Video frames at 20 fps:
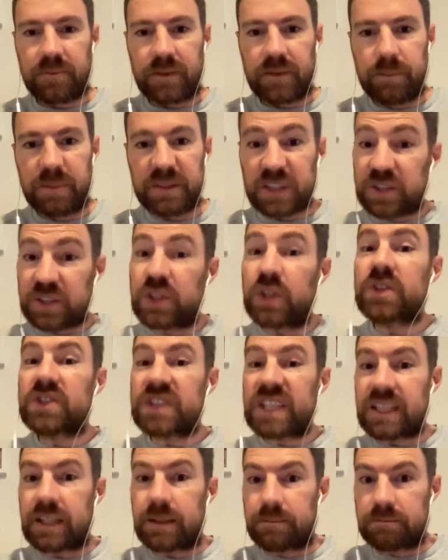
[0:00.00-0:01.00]
Did you
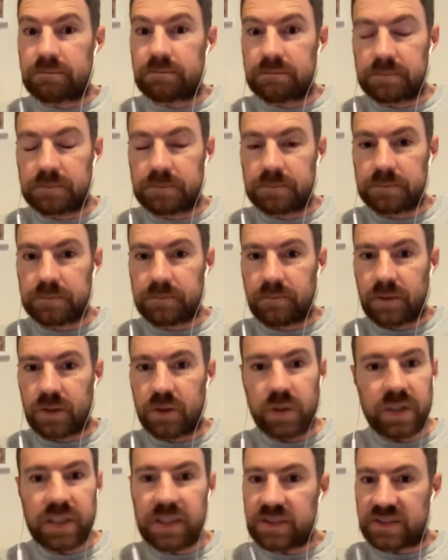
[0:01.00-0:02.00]
see them?
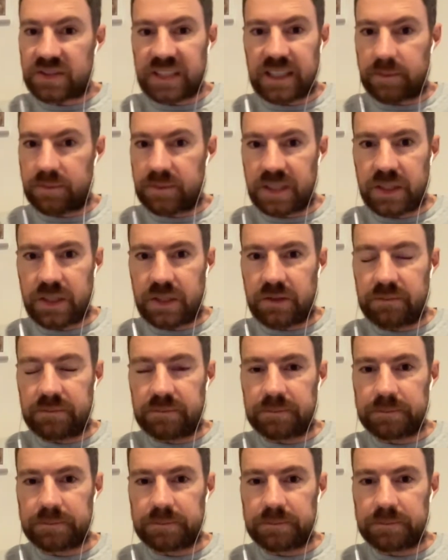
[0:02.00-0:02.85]
You didn't see them, did you?